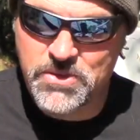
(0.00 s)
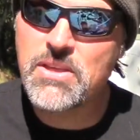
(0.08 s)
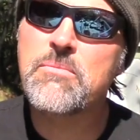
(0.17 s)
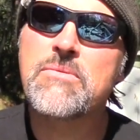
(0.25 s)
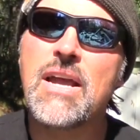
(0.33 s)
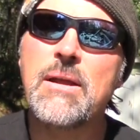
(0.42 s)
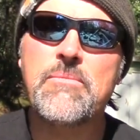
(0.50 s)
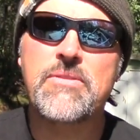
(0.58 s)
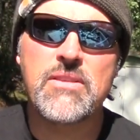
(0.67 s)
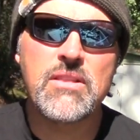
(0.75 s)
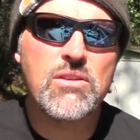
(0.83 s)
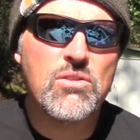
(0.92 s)
Sometimes
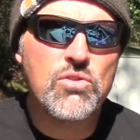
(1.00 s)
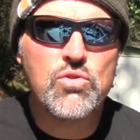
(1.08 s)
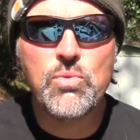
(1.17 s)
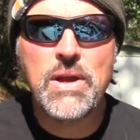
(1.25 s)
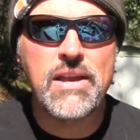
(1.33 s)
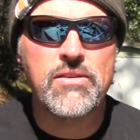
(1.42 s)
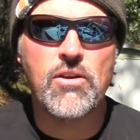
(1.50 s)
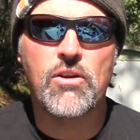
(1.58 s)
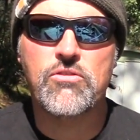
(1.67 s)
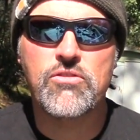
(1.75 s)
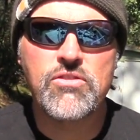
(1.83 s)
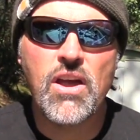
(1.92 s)
the little tweaks
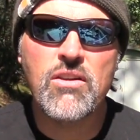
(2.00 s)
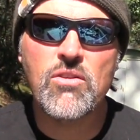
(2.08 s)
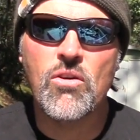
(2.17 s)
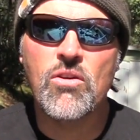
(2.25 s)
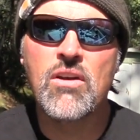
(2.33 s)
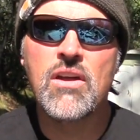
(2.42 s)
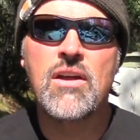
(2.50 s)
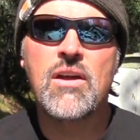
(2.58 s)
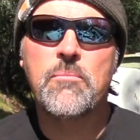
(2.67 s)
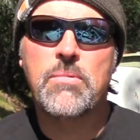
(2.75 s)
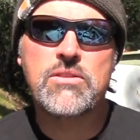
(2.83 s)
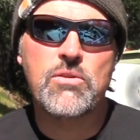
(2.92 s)
are subtle,
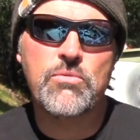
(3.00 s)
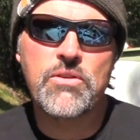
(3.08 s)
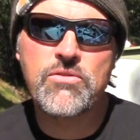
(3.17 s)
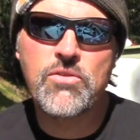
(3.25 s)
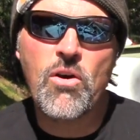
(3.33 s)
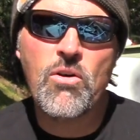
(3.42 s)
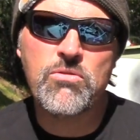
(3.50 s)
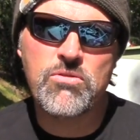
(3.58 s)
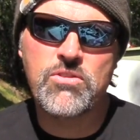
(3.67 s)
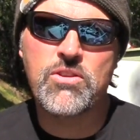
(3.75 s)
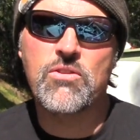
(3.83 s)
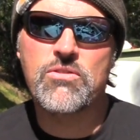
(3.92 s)
but the results, you